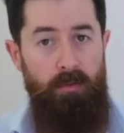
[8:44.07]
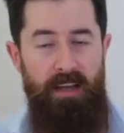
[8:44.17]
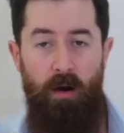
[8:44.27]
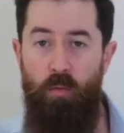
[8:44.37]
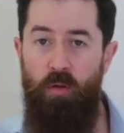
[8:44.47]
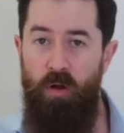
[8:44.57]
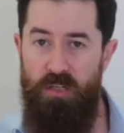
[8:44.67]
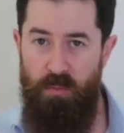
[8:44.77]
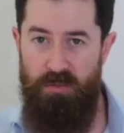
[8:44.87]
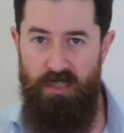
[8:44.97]
Tell
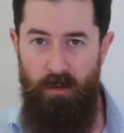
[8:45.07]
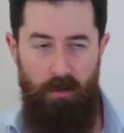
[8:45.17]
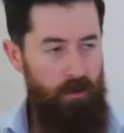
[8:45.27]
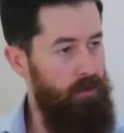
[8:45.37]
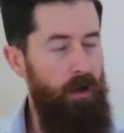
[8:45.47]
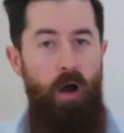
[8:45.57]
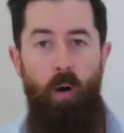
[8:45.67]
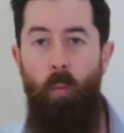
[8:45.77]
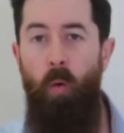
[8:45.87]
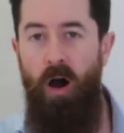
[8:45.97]
clients what's going on,
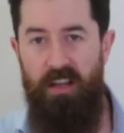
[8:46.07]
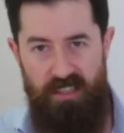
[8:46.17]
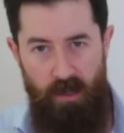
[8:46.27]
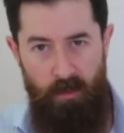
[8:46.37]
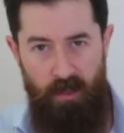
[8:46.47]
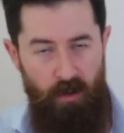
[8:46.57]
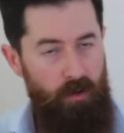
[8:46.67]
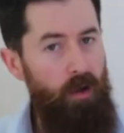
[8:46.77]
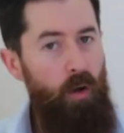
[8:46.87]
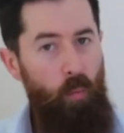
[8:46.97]
why it's going
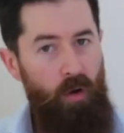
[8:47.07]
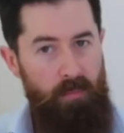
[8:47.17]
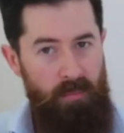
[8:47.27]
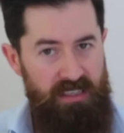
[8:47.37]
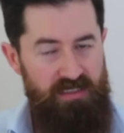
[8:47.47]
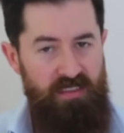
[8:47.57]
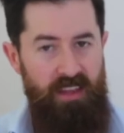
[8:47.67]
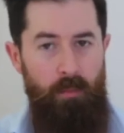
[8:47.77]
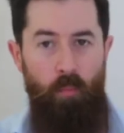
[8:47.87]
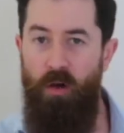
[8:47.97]
on, what it means for
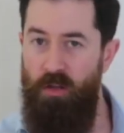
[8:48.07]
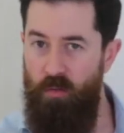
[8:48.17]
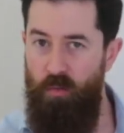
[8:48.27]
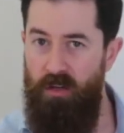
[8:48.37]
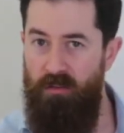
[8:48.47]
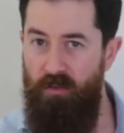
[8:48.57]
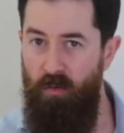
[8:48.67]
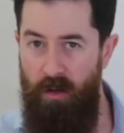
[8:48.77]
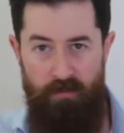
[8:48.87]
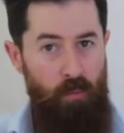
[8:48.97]
them, what you're looking
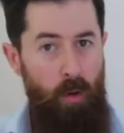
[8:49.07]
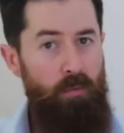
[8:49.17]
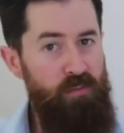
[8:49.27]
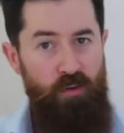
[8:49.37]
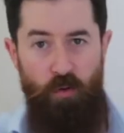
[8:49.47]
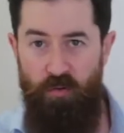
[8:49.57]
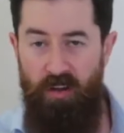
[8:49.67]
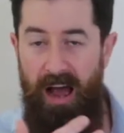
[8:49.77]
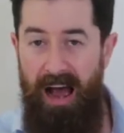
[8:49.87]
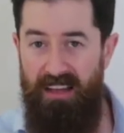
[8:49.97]
for. If you want referrals,
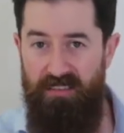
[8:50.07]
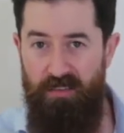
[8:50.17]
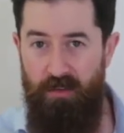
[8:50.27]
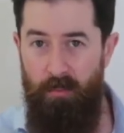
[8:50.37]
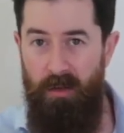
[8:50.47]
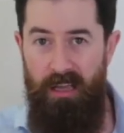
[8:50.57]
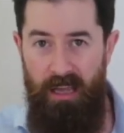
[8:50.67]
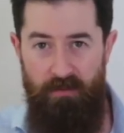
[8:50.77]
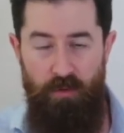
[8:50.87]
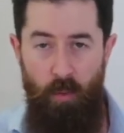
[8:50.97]
ask for them.
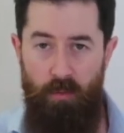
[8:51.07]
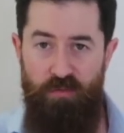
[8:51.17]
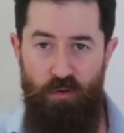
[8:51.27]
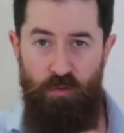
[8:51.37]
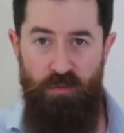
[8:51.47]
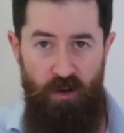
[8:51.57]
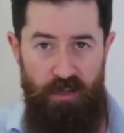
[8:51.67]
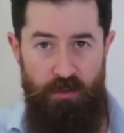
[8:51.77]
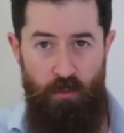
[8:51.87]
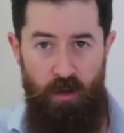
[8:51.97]
If you want referrals of
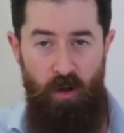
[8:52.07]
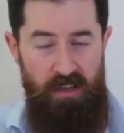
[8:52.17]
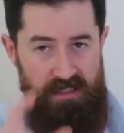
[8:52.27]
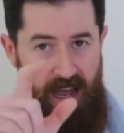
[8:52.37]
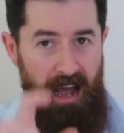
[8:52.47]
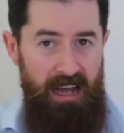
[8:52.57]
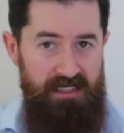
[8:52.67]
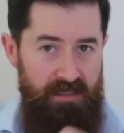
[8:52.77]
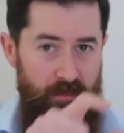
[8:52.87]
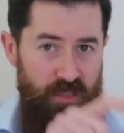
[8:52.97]
ideal clients,
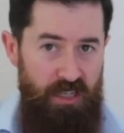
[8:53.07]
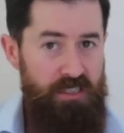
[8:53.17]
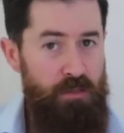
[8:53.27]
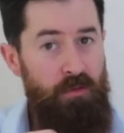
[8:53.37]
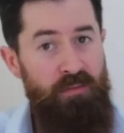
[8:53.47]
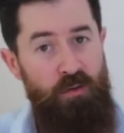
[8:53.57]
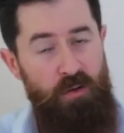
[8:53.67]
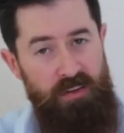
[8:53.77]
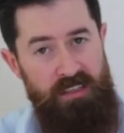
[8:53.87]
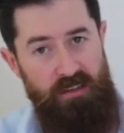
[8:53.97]
ask them just to
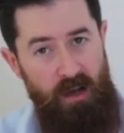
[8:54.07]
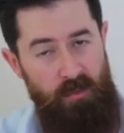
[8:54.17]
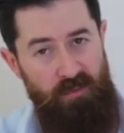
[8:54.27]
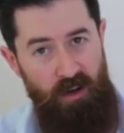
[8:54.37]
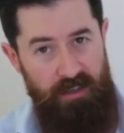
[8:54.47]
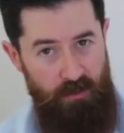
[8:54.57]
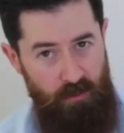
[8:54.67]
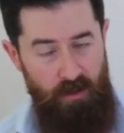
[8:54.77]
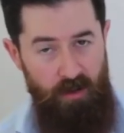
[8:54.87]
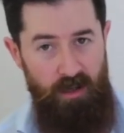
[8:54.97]
refer this type of ideal
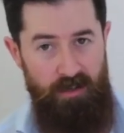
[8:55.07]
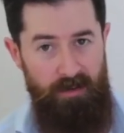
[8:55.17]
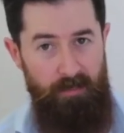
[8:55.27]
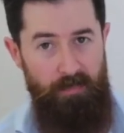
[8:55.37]
client.